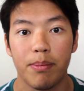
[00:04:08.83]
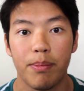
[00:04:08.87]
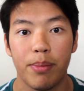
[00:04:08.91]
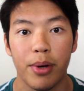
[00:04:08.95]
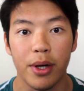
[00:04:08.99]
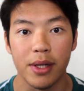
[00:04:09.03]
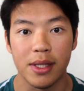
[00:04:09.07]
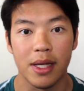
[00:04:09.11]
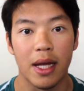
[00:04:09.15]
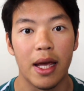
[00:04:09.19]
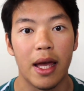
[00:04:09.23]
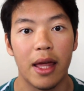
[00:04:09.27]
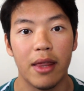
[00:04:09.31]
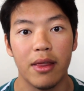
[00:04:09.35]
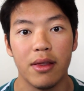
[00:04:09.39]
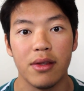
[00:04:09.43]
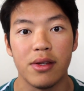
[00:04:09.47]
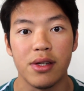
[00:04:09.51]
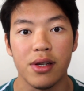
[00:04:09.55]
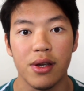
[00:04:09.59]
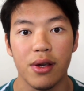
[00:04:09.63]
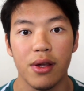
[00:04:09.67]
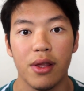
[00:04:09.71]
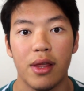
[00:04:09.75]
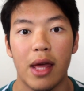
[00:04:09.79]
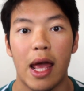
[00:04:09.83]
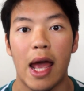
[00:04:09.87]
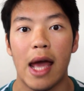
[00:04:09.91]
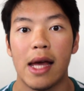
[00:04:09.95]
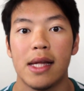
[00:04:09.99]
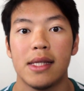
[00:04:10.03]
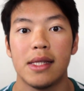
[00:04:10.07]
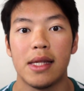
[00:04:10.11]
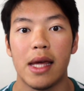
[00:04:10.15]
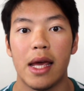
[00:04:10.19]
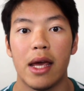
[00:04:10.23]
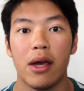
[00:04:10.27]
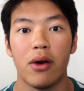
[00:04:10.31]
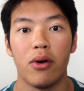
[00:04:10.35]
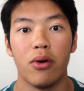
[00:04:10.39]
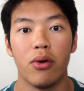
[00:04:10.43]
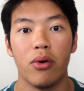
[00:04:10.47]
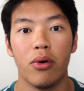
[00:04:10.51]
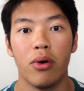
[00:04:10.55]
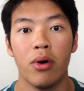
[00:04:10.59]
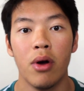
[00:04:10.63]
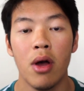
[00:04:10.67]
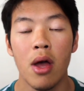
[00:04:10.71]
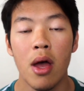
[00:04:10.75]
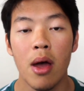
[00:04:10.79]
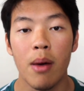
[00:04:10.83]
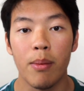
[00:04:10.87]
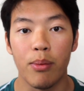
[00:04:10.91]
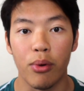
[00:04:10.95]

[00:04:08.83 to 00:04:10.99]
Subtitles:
put it into the essay or